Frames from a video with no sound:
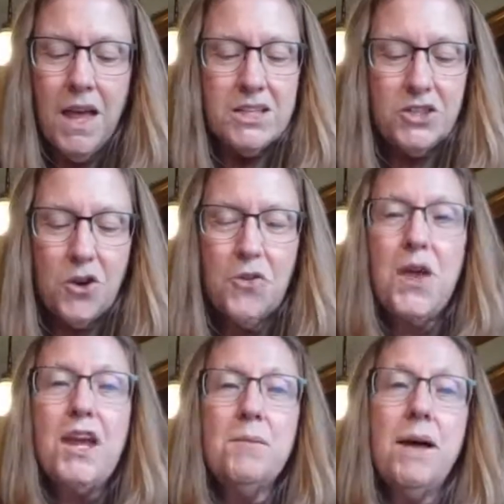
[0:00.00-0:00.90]
Start
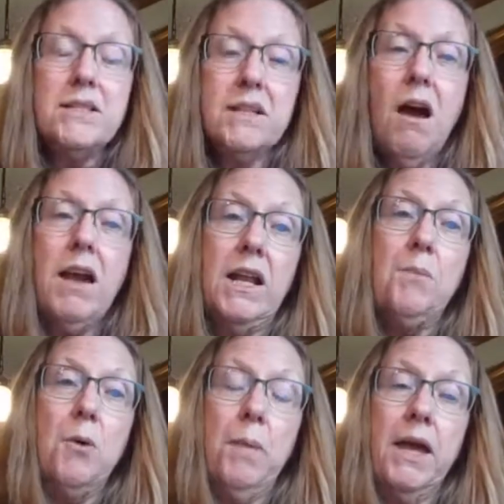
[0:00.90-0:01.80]
thinking about stocking
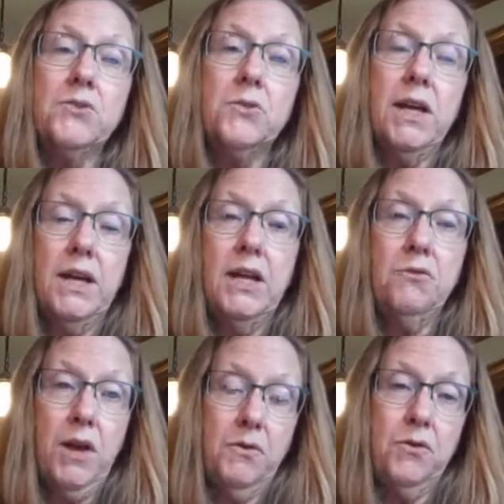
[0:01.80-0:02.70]
up our pantry and
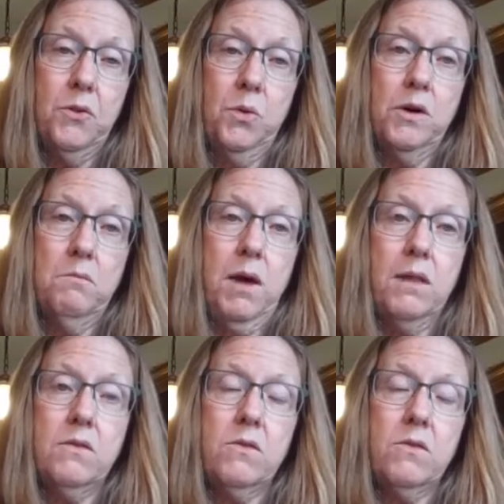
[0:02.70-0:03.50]
getting ready for the winter months.